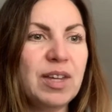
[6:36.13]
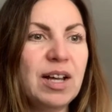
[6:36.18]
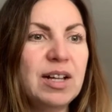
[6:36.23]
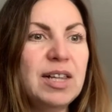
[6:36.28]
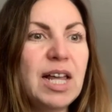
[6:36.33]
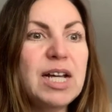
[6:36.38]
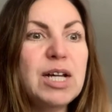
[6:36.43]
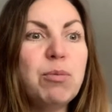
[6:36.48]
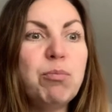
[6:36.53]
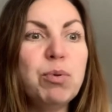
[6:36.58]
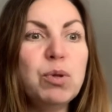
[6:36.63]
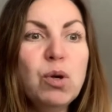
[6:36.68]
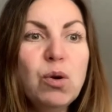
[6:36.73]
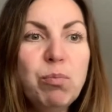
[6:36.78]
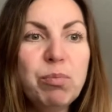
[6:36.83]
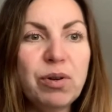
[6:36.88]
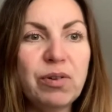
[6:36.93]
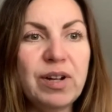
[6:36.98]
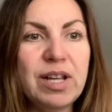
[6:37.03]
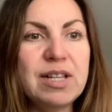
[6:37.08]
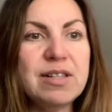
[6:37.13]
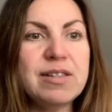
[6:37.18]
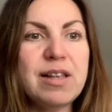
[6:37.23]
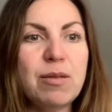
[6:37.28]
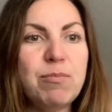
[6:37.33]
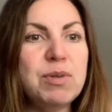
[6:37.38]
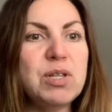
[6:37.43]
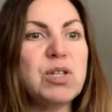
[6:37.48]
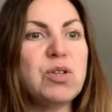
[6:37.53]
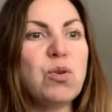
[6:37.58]
Like a blueberry,
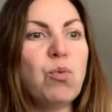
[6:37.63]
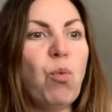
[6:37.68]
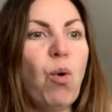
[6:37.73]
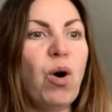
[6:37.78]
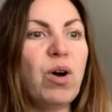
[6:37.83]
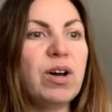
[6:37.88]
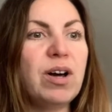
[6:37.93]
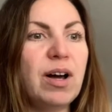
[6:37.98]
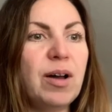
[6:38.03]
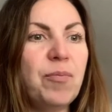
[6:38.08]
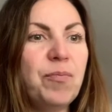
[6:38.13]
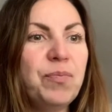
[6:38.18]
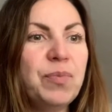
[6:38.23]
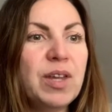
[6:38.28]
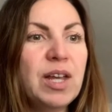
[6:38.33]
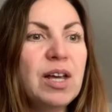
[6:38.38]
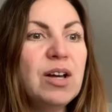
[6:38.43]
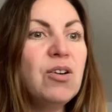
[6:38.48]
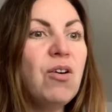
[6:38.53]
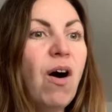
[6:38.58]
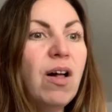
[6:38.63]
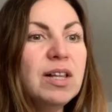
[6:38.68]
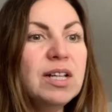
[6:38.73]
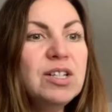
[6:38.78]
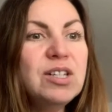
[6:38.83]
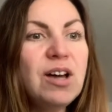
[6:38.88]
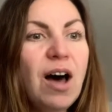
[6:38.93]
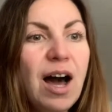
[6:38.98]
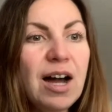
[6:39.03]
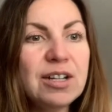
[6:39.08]
said Mr. Wonka. Call a
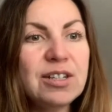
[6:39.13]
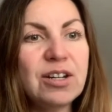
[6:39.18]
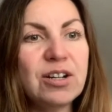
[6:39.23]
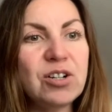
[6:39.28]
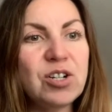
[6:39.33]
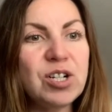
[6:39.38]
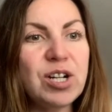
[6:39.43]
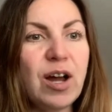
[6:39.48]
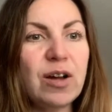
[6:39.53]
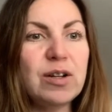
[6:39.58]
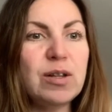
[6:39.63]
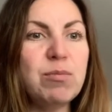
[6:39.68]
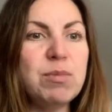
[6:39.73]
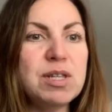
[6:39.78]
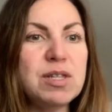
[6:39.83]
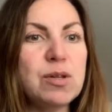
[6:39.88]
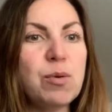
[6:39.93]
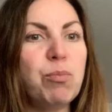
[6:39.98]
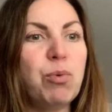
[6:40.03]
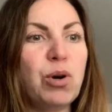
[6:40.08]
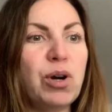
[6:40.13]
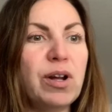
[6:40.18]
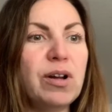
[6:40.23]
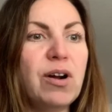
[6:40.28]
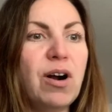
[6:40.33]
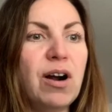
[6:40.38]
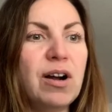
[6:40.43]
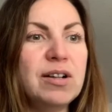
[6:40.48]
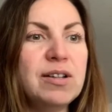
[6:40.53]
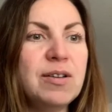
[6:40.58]
doctor, shouted Mr.
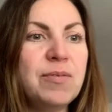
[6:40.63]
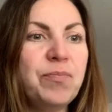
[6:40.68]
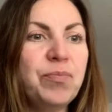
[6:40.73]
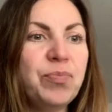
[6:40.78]
Beauregard.